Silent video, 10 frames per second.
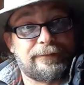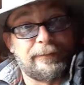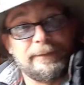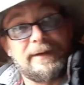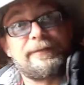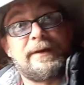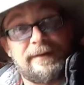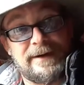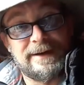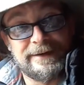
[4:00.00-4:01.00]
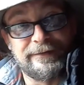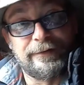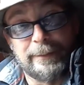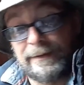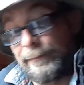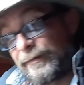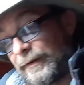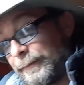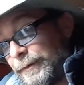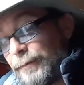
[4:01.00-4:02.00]
to. You have to get the AA to do it.
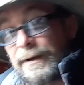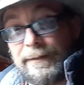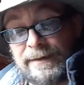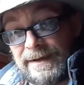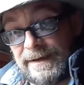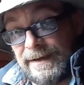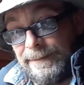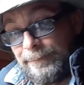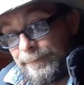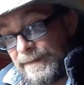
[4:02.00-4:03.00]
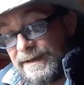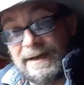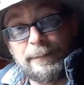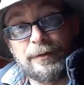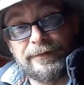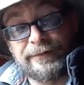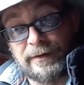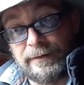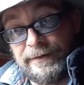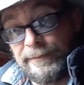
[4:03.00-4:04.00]
So called out the AA. They came and got it
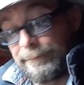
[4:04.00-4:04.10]
started.